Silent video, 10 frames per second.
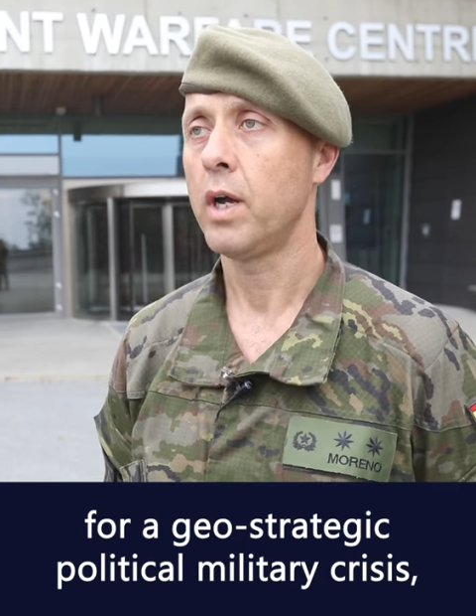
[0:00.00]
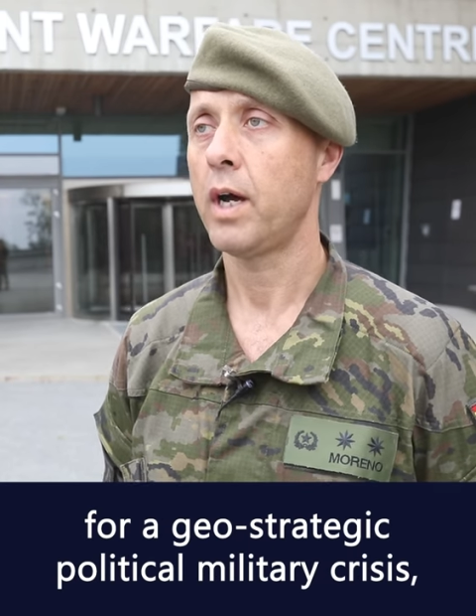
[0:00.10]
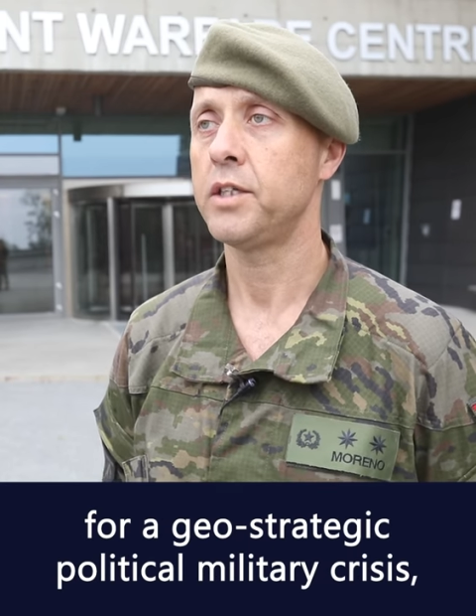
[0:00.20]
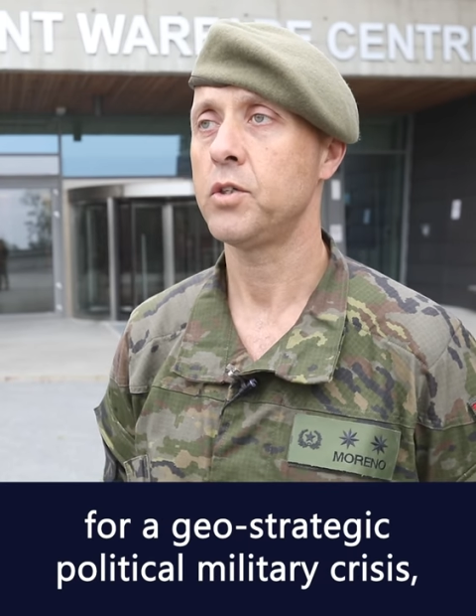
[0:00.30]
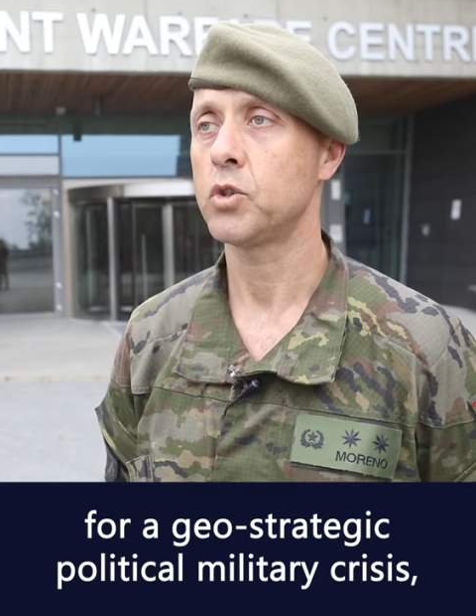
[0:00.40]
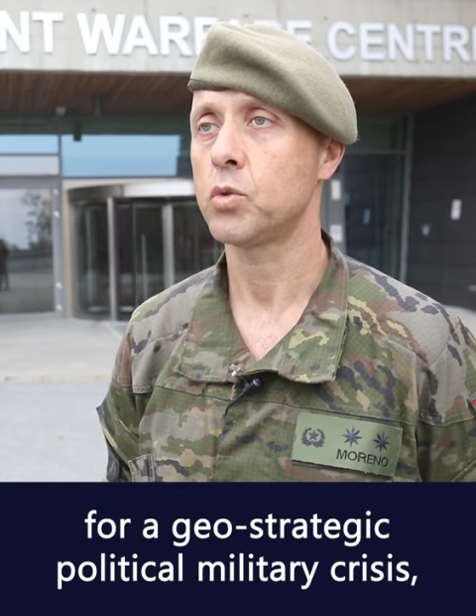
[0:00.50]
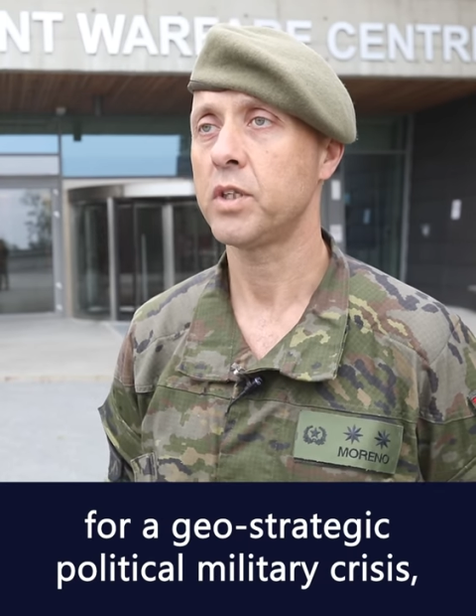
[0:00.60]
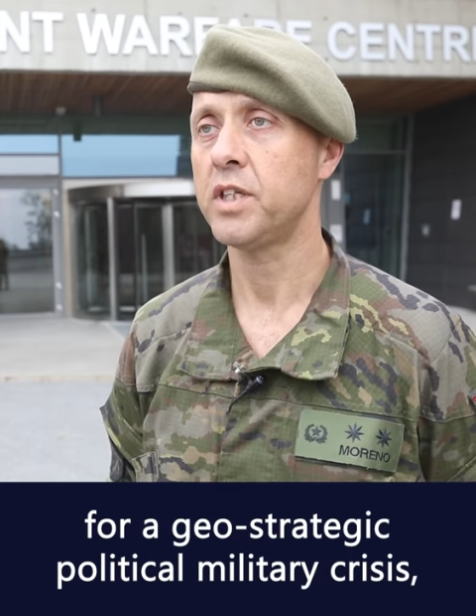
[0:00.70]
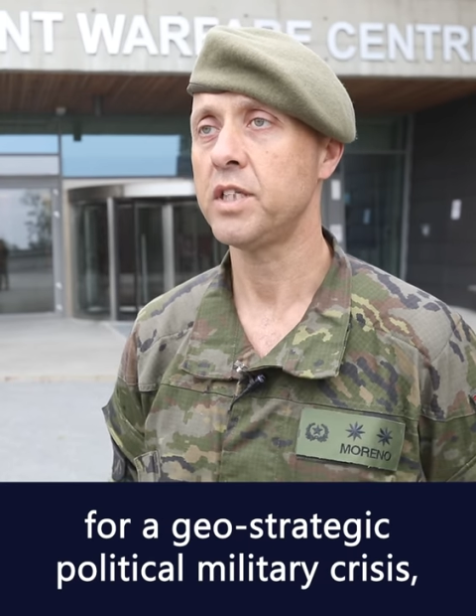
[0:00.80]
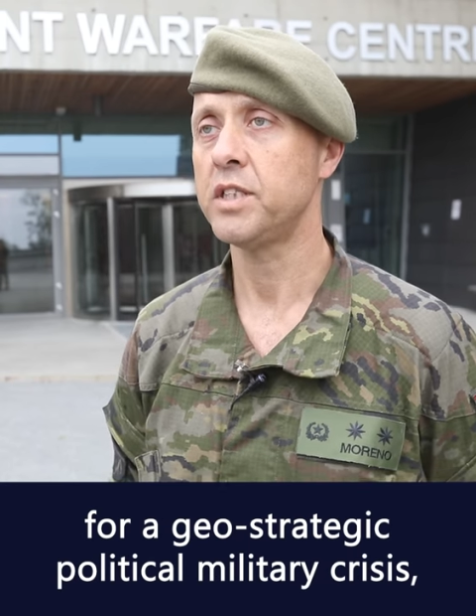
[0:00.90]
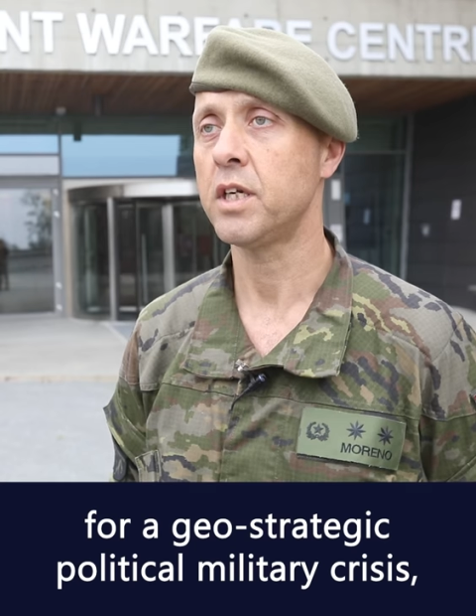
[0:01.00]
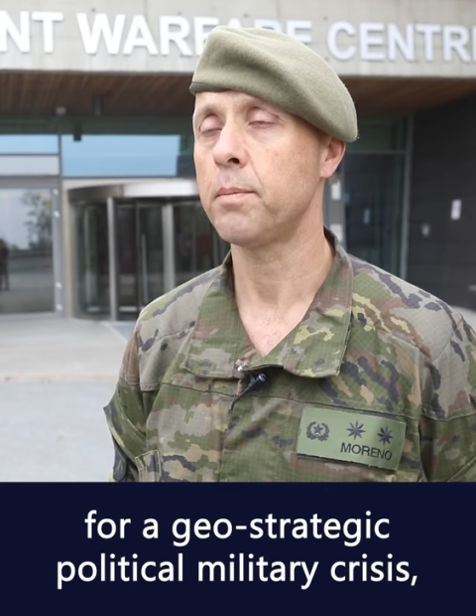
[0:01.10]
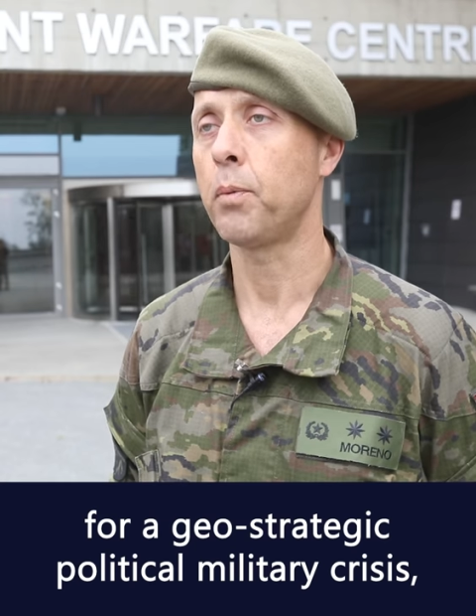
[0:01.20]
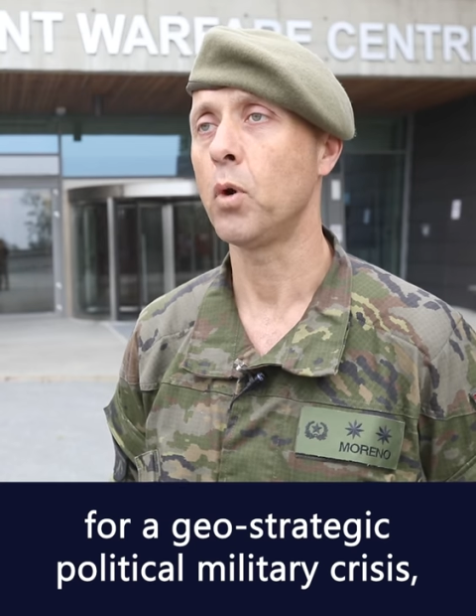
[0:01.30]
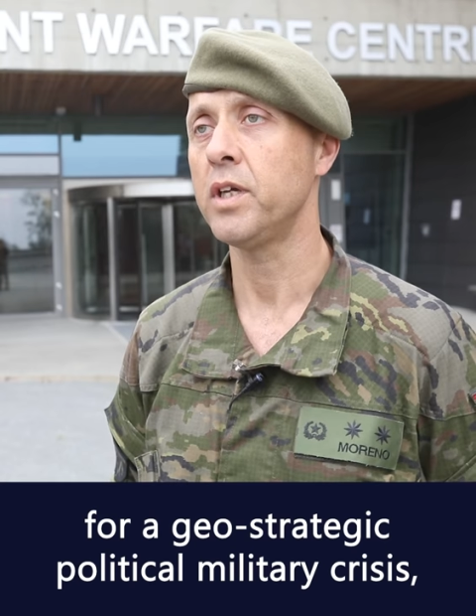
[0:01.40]
a geostrategic
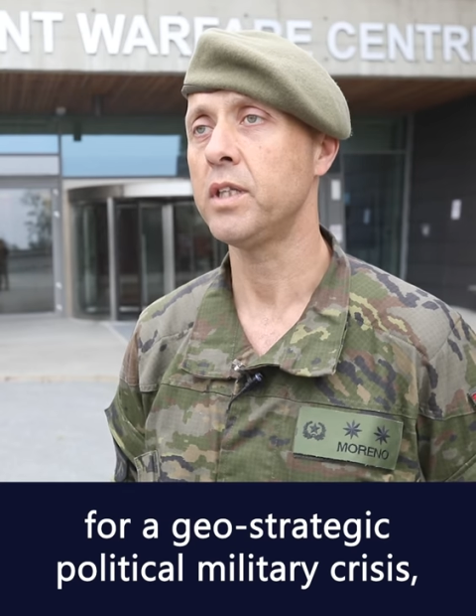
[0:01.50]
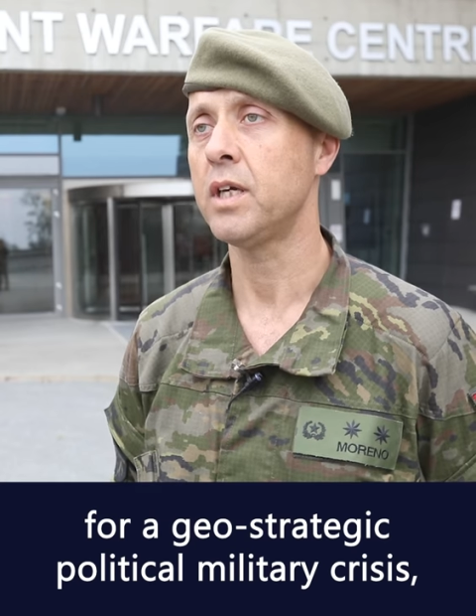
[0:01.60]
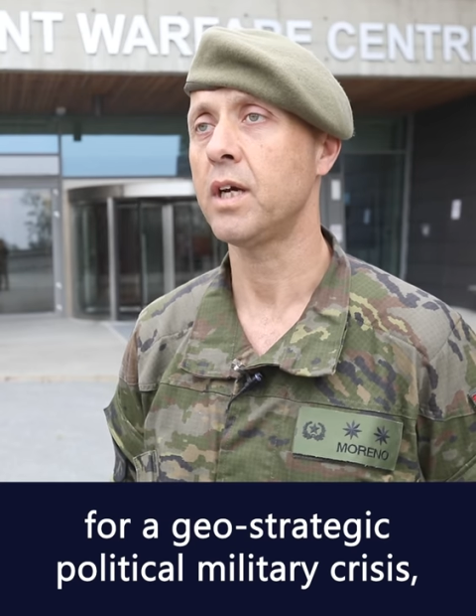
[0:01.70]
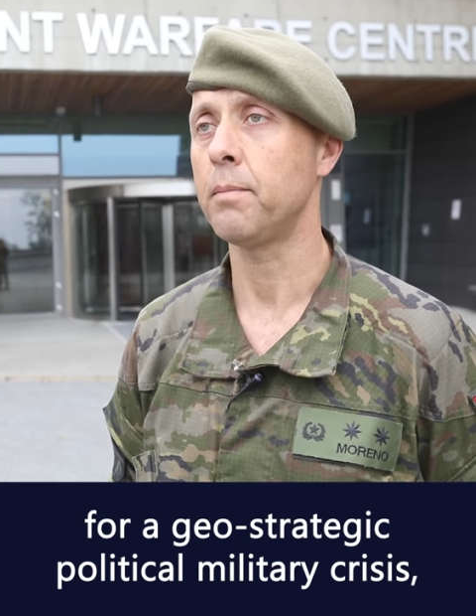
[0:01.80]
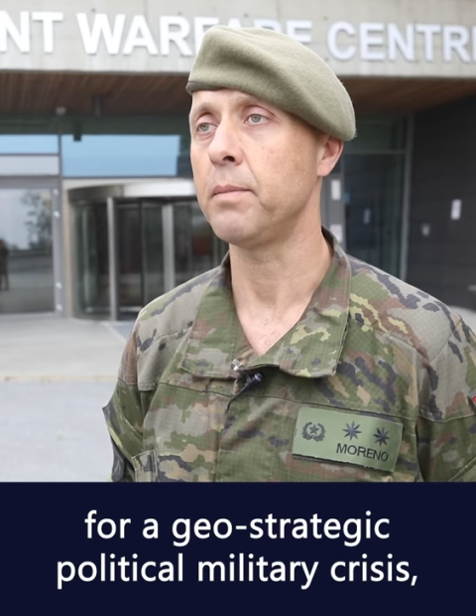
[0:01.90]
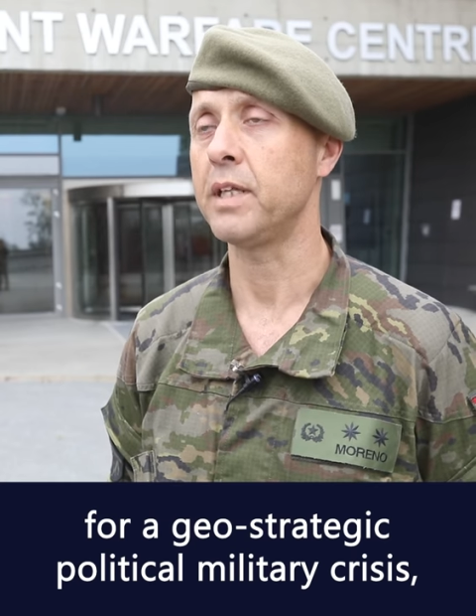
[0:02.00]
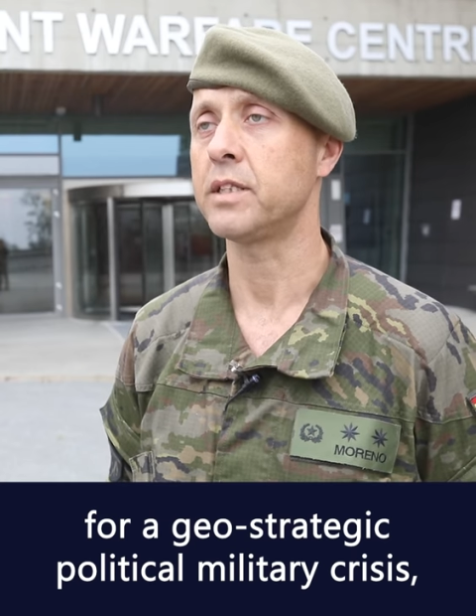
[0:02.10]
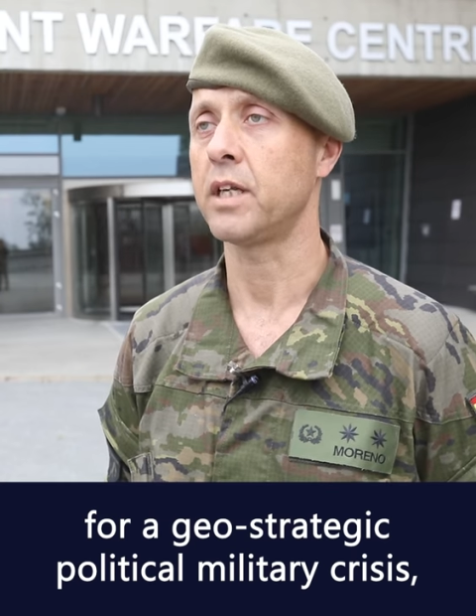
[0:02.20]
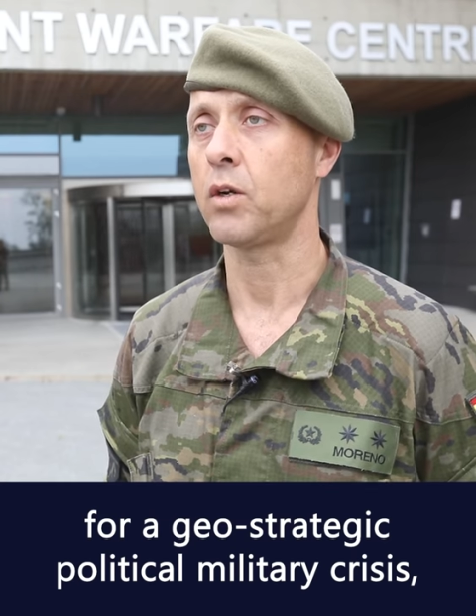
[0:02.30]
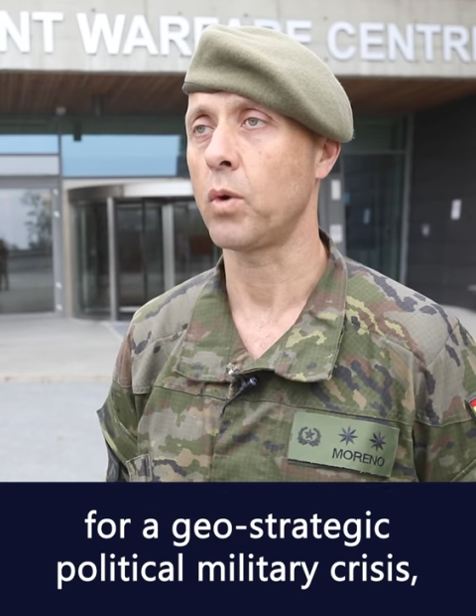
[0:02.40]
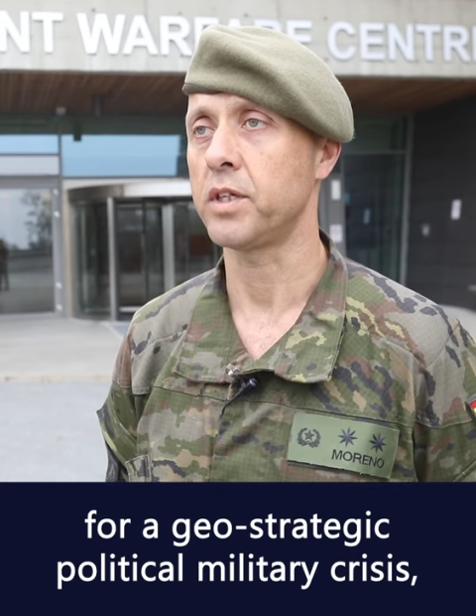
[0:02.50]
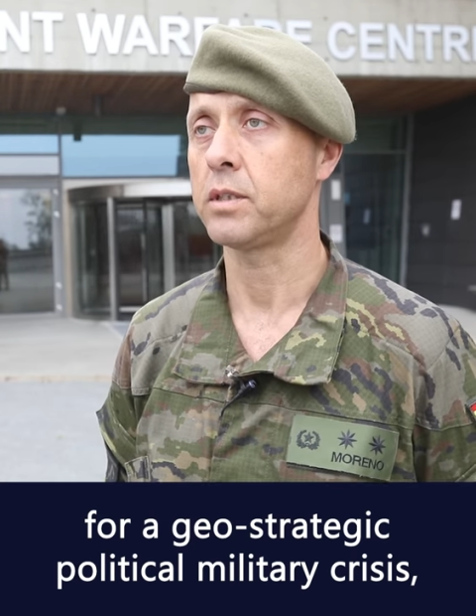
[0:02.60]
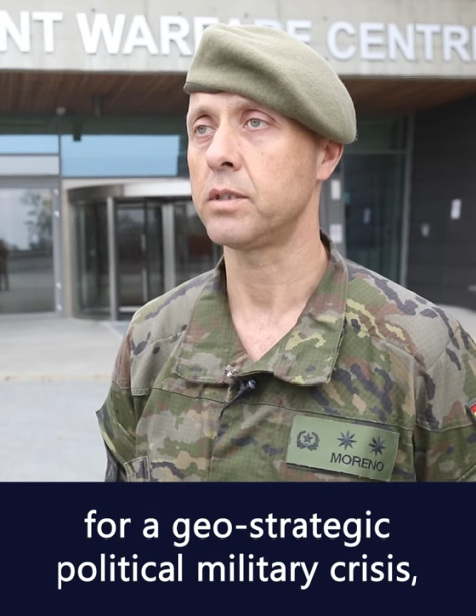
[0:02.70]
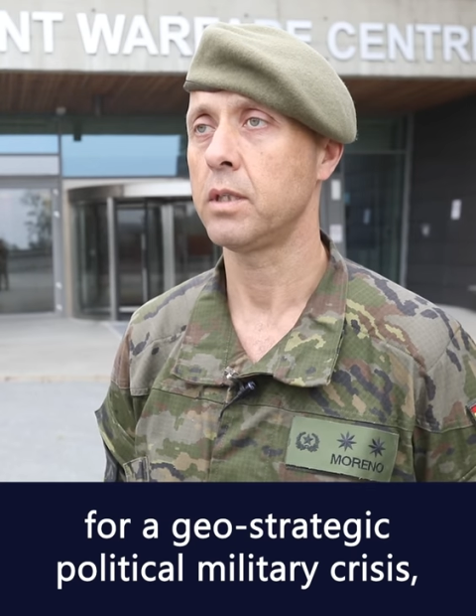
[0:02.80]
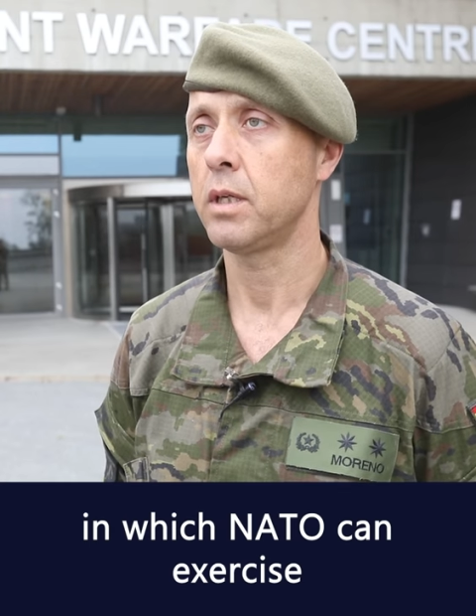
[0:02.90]
political military
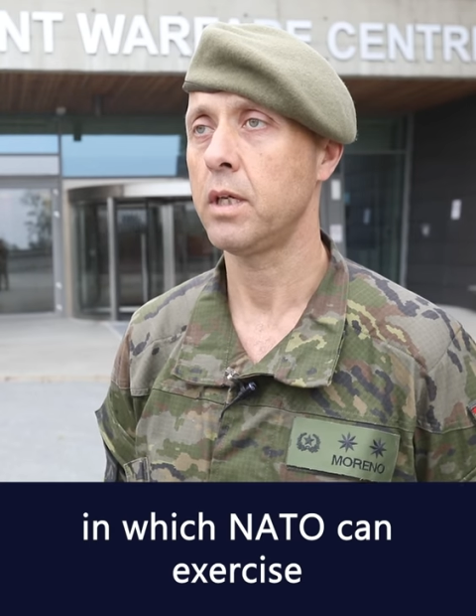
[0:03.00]
crisis